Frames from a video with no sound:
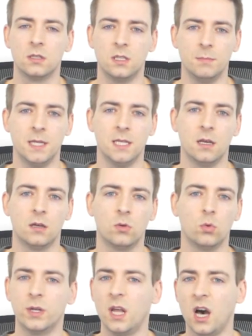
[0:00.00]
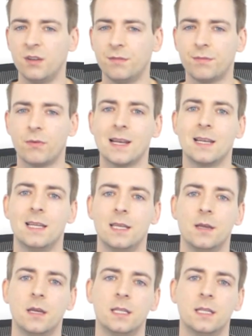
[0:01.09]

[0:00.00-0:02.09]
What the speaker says: demeanor or an unfriendly